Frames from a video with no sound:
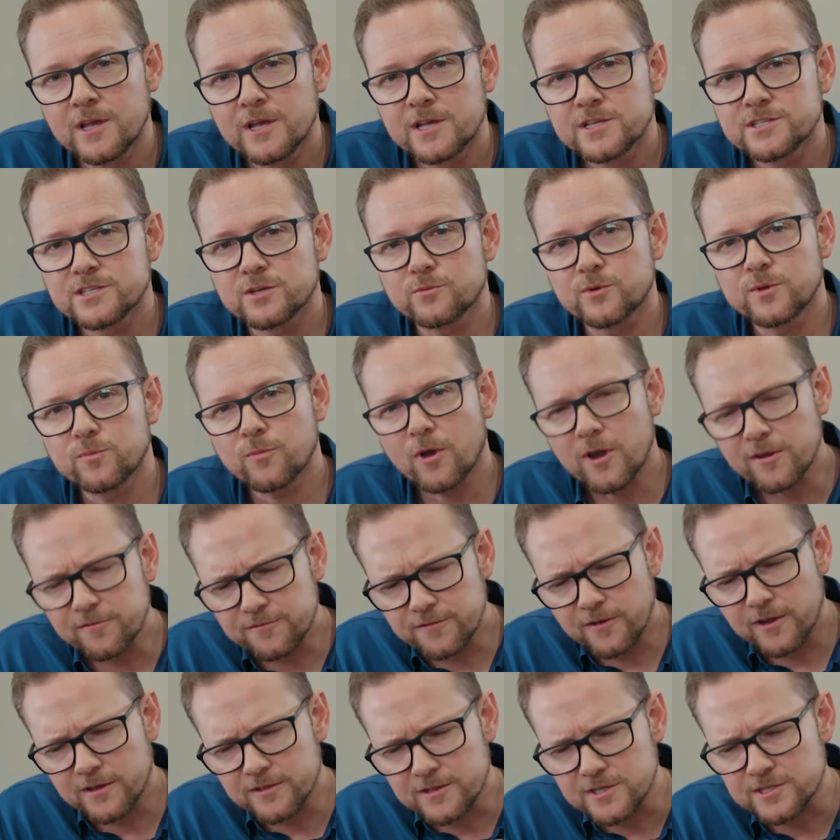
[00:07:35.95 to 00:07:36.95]
So we might
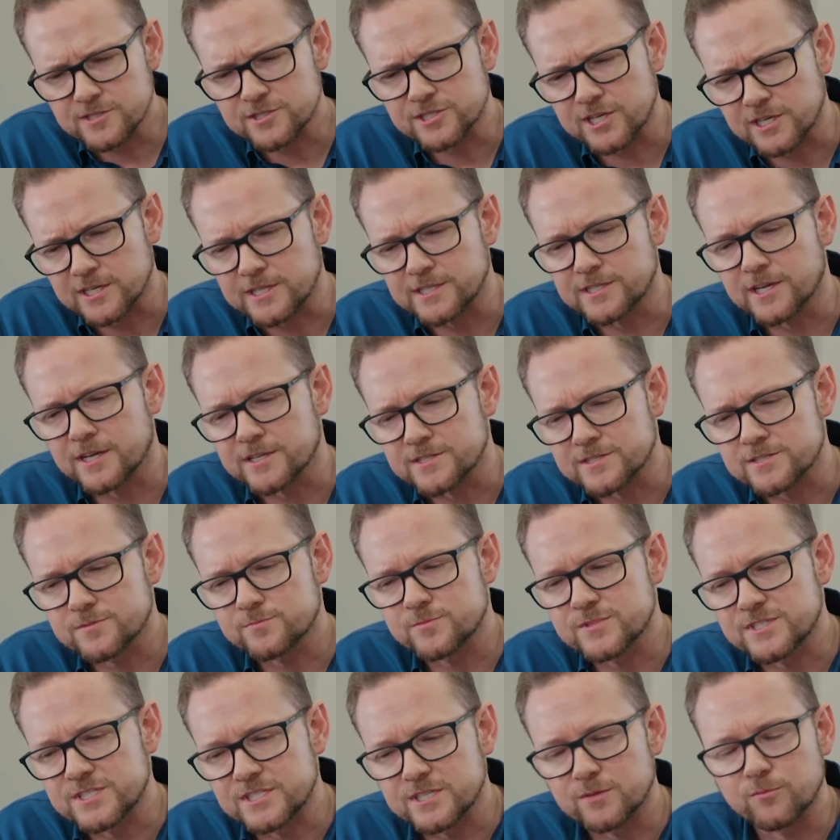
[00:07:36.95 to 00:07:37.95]
find that Jenny does
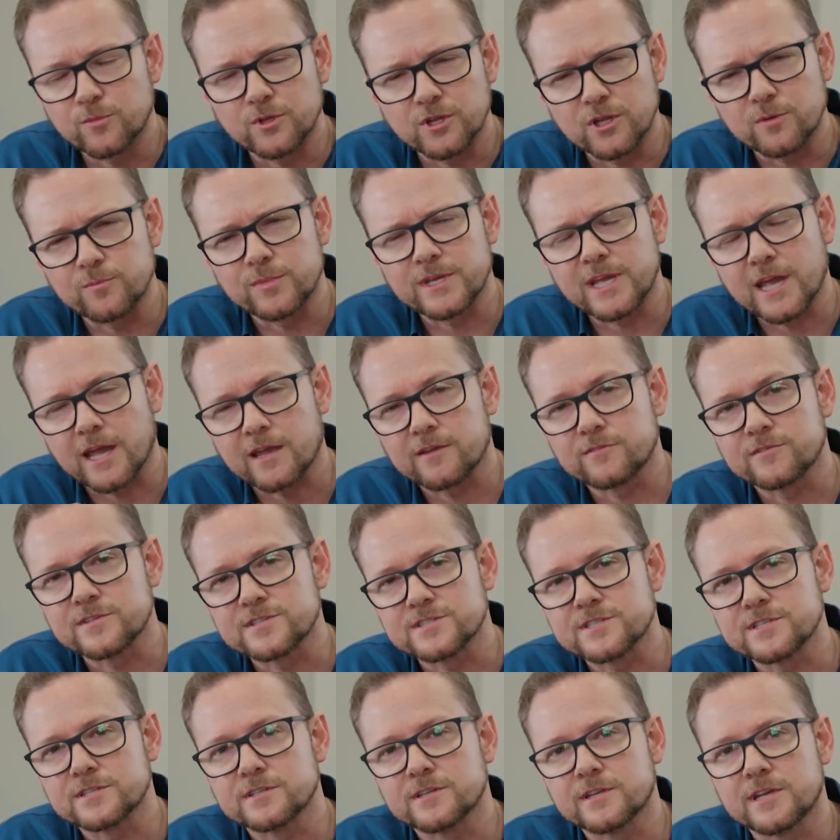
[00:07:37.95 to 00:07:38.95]
similar behaviors
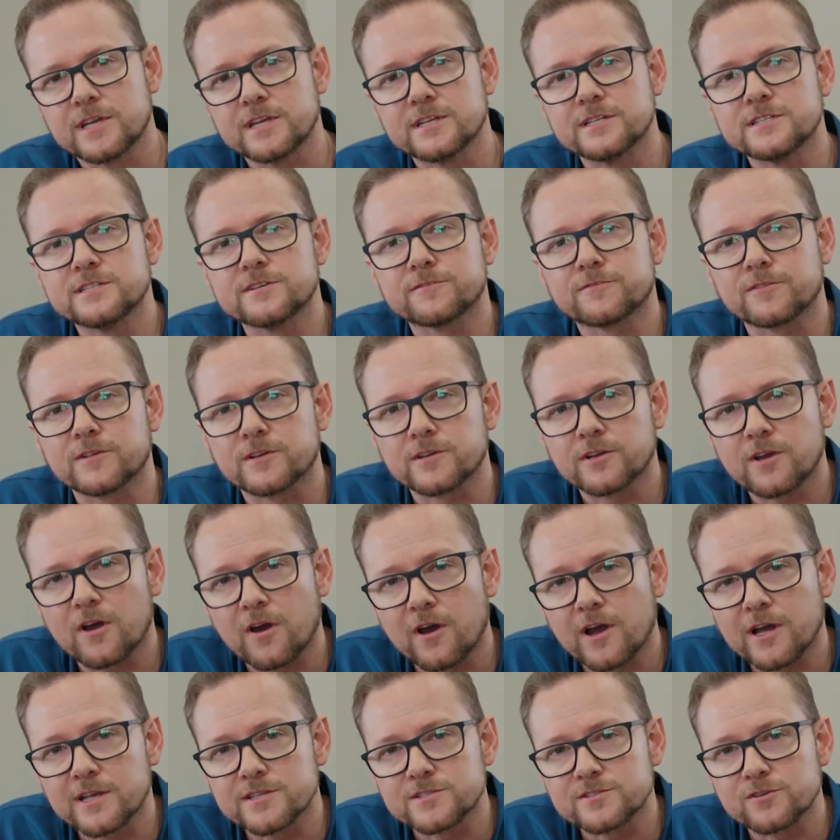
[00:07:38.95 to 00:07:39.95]
in different
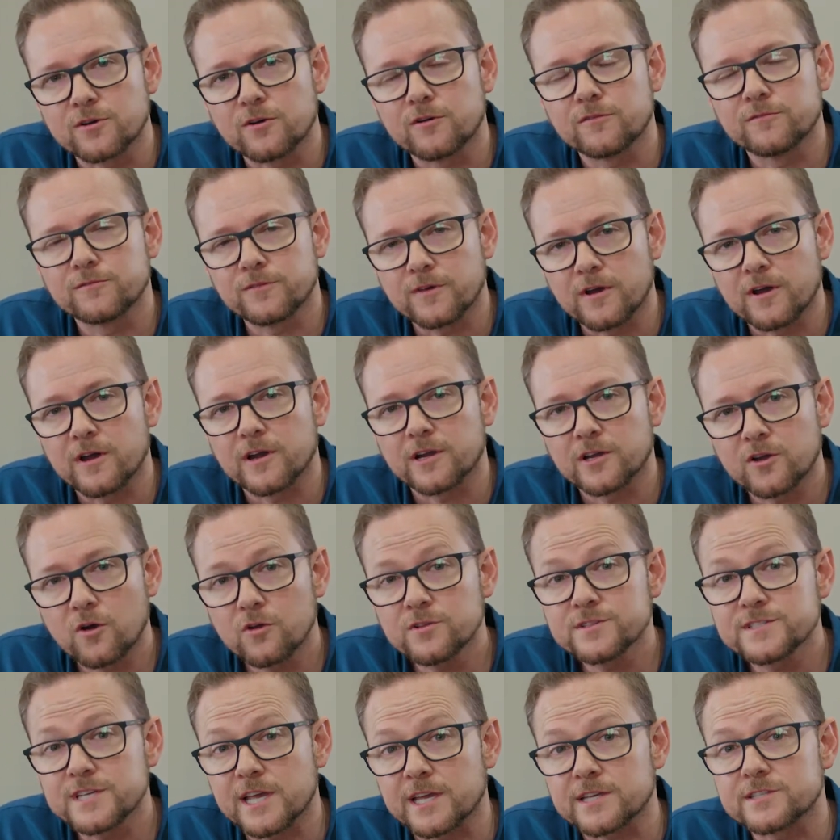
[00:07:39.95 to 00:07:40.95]
kinds of
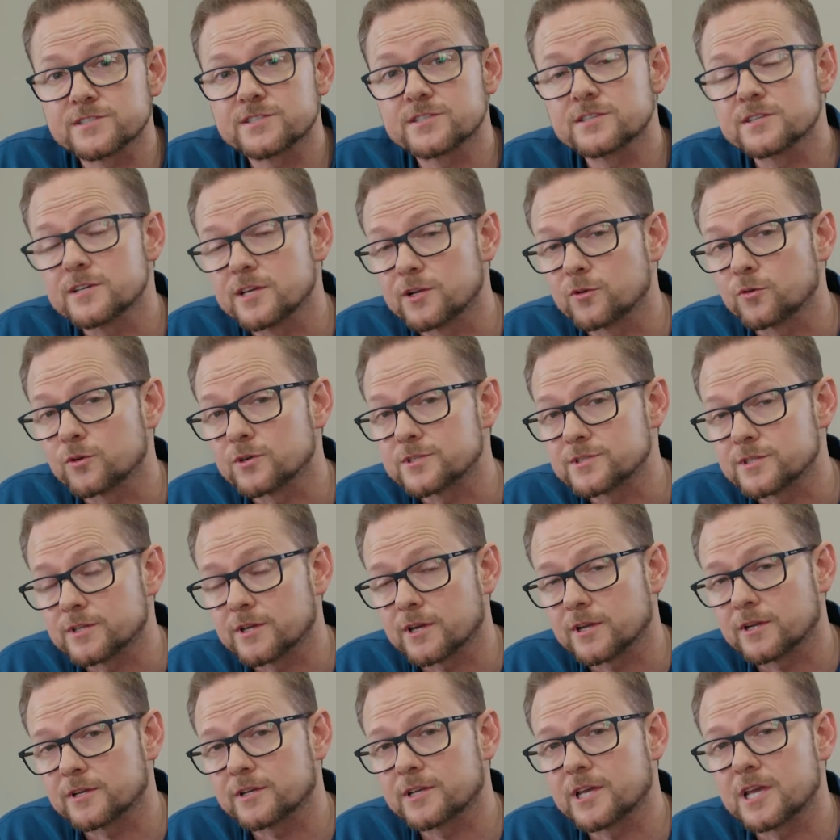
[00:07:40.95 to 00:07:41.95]
contexts in order to
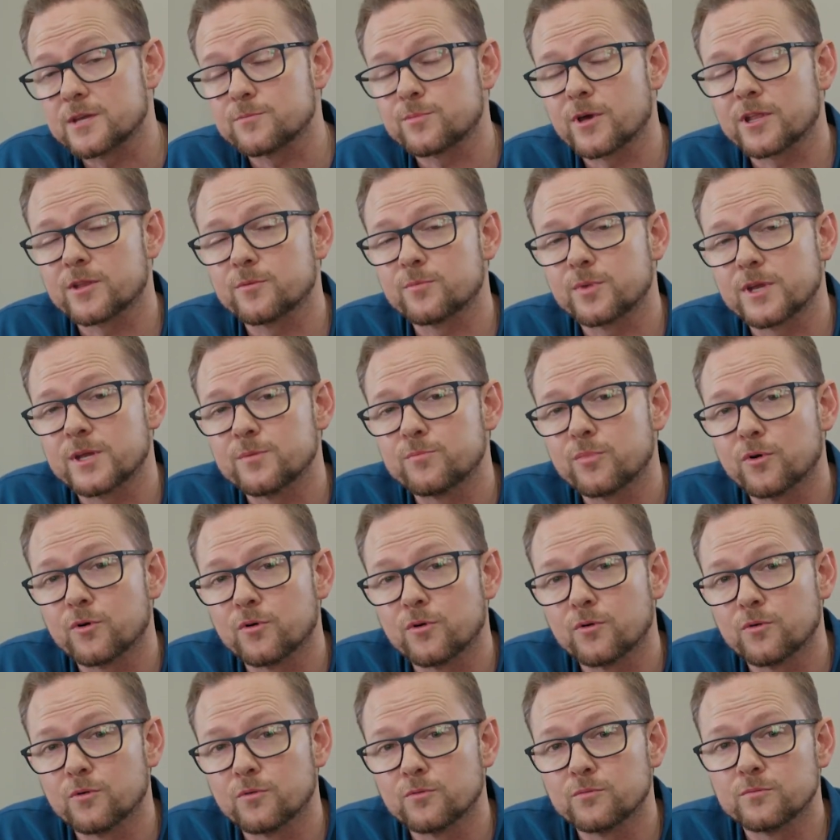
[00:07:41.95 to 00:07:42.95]
kind of keep other
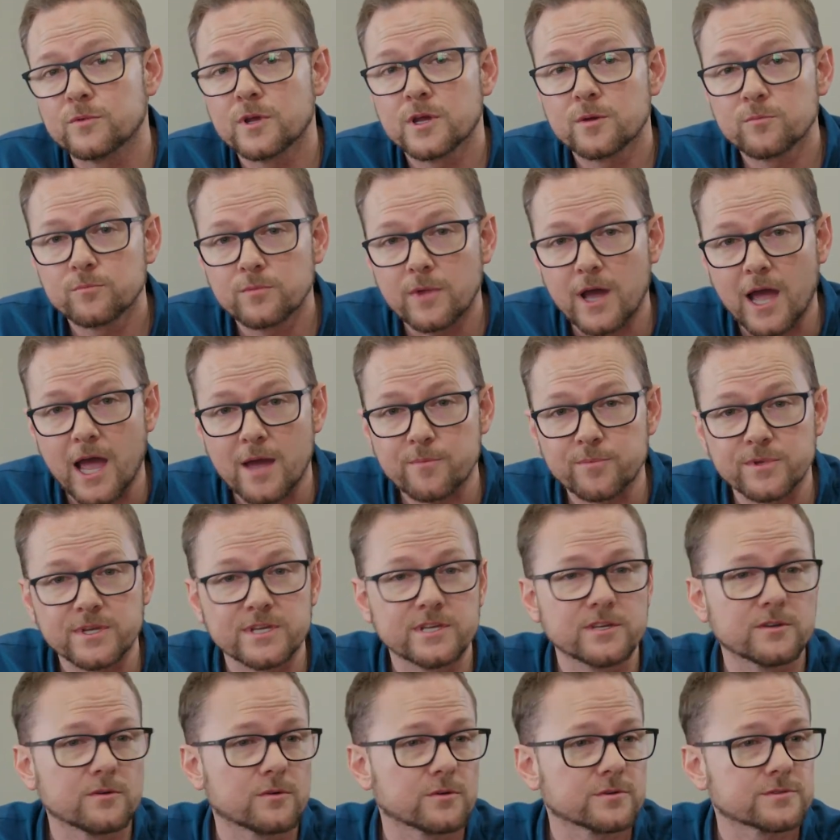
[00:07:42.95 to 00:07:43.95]
people
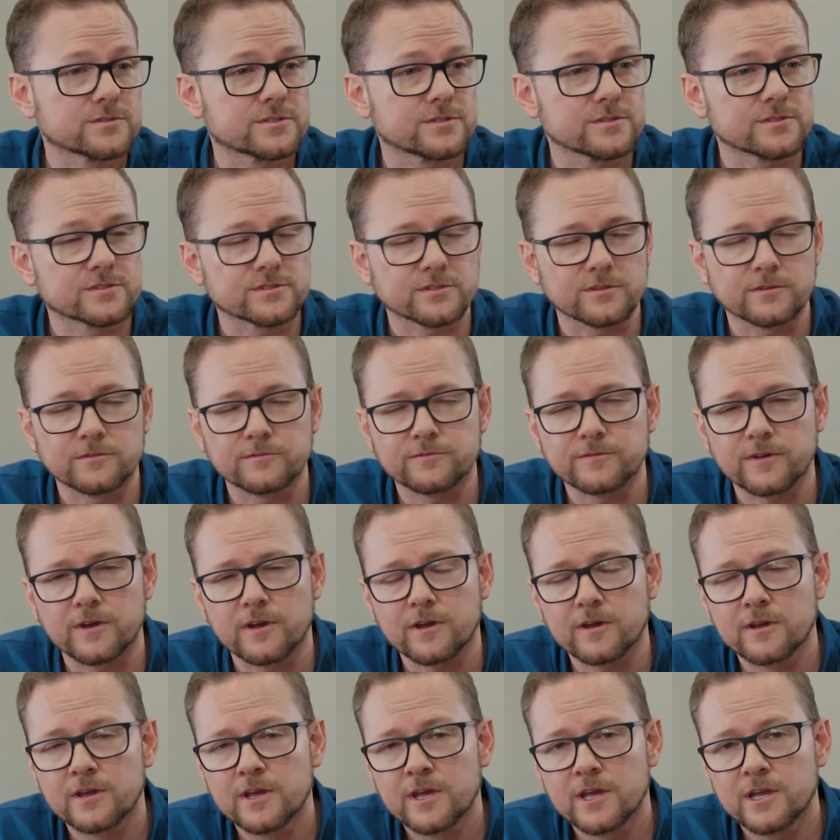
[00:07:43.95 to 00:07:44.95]
happy, or to sort of,
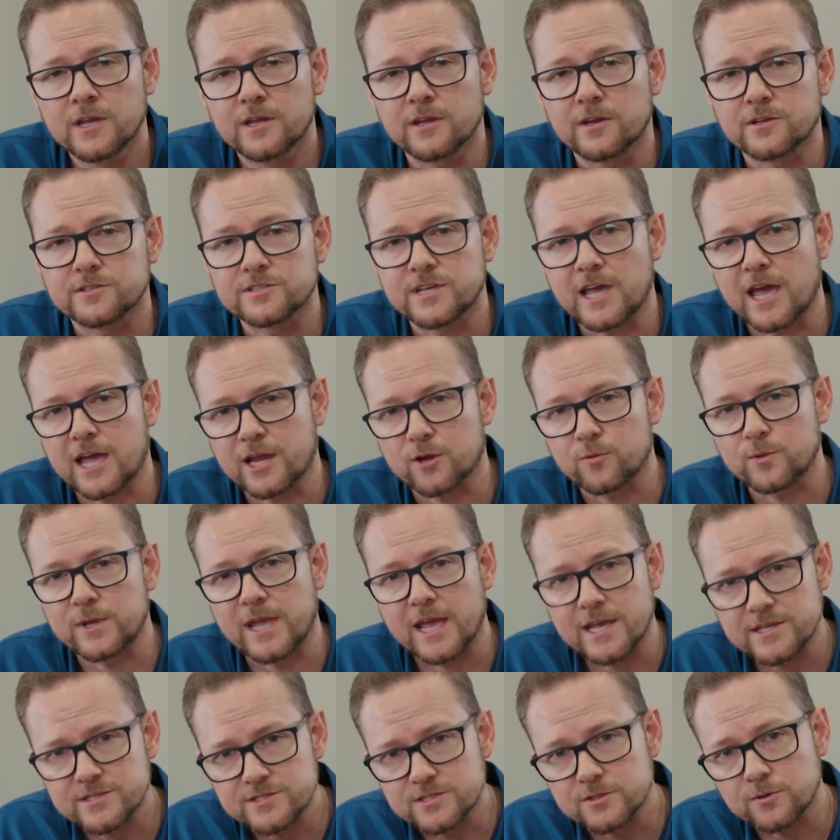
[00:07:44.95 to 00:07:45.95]
to
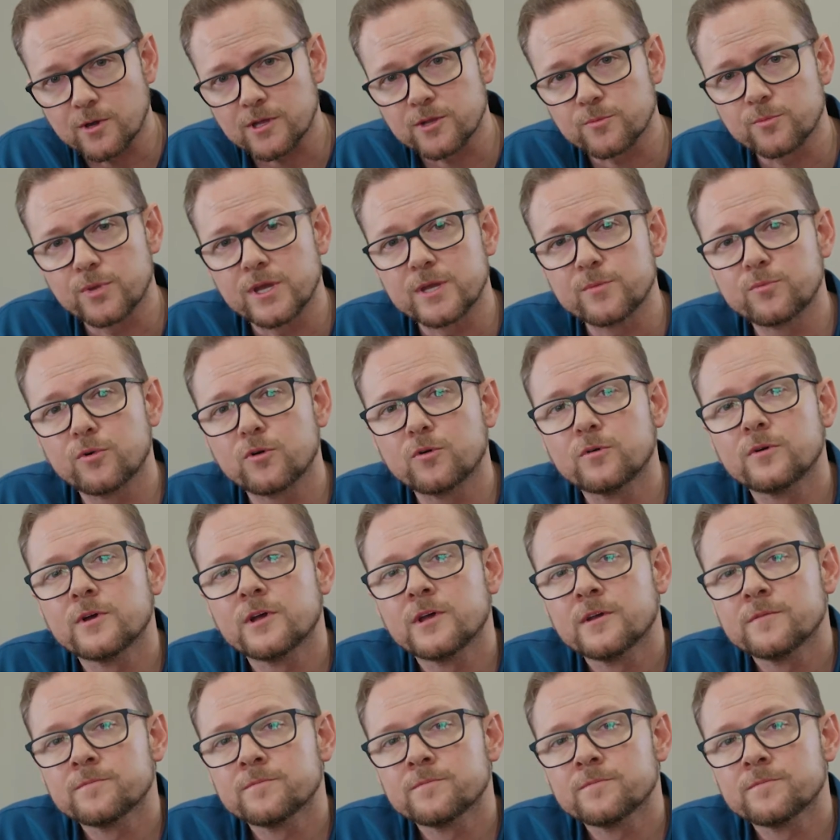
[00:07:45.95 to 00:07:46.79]
acquiesce to other people.